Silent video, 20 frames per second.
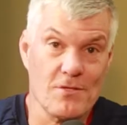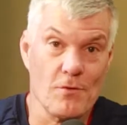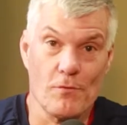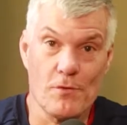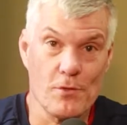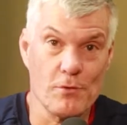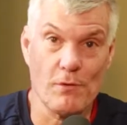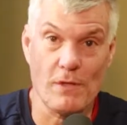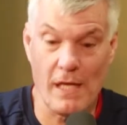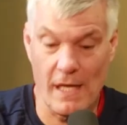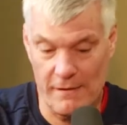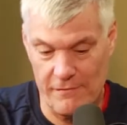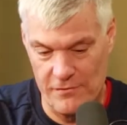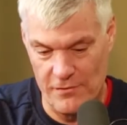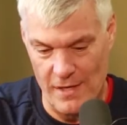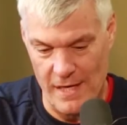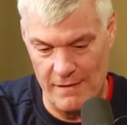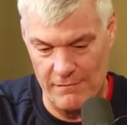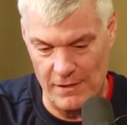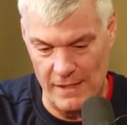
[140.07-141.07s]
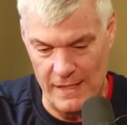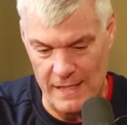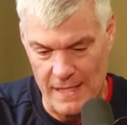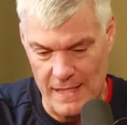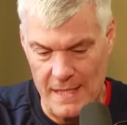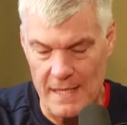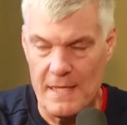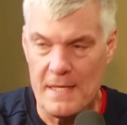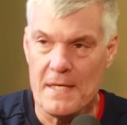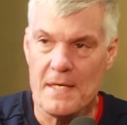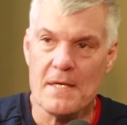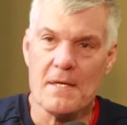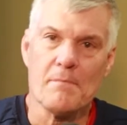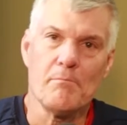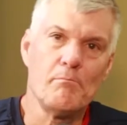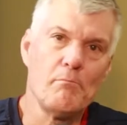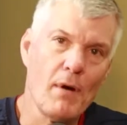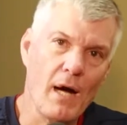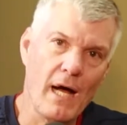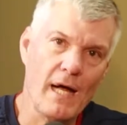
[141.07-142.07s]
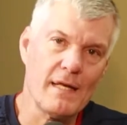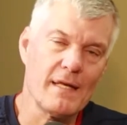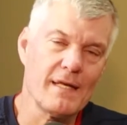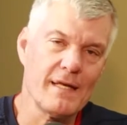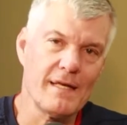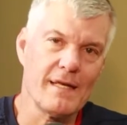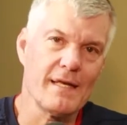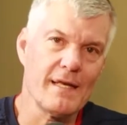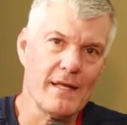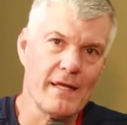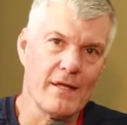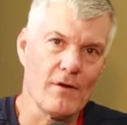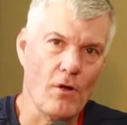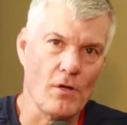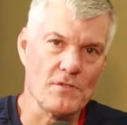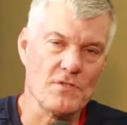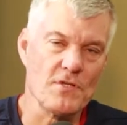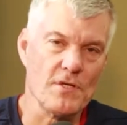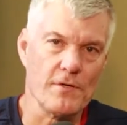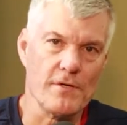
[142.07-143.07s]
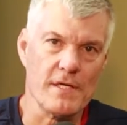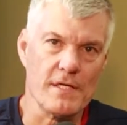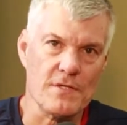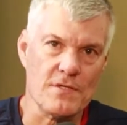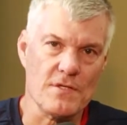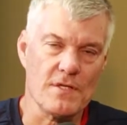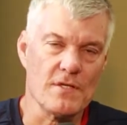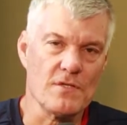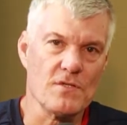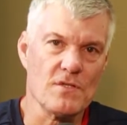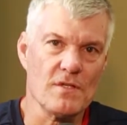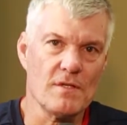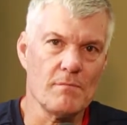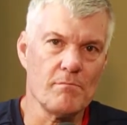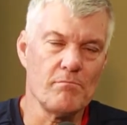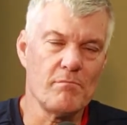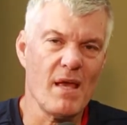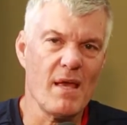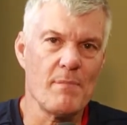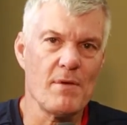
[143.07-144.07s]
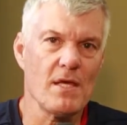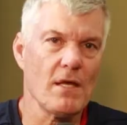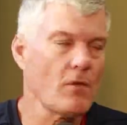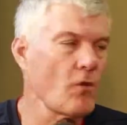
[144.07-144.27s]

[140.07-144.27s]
don't do a lot of traveling. But in all seriousness, maybe a